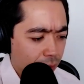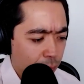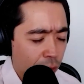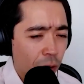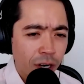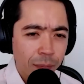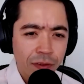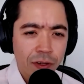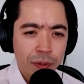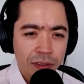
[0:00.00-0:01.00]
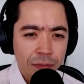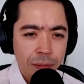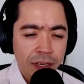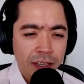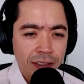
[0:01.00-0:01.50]
programs you can
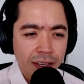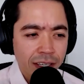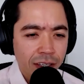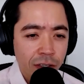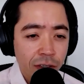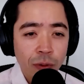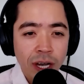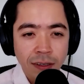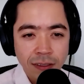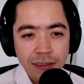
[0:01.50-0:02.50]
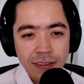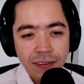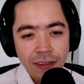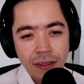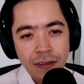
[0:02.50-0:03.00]
participate in, like UL
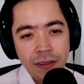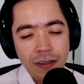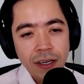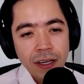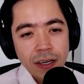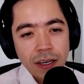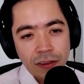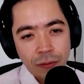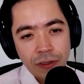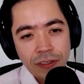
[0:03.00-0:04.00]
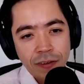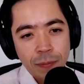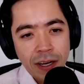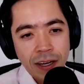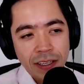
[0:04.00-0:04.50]
is another authoritative
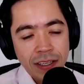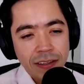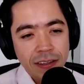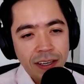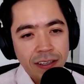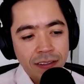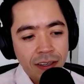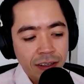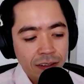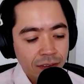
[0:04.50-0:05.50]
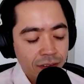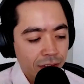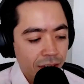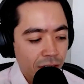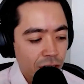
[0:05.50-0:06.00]
body that
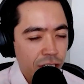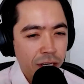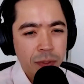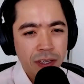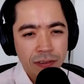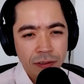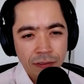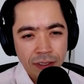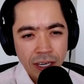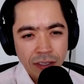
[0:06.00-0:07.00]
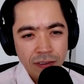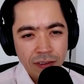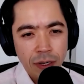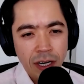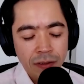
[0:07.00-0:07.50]
does GMP certifications,
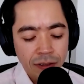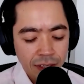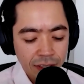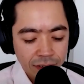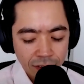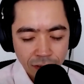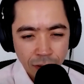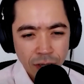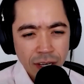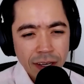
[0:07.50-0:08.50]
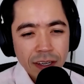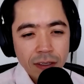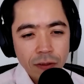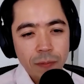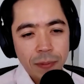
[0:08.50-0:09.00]
among other things. And so
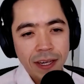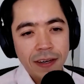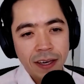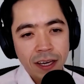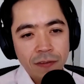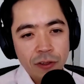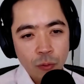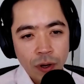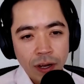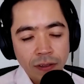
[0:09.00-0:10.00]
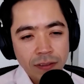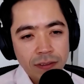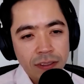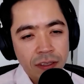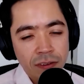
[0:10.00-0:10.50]
you can pay to have UL
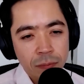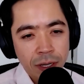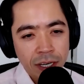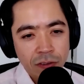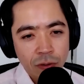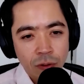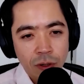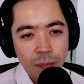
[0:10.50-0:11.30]
inspect your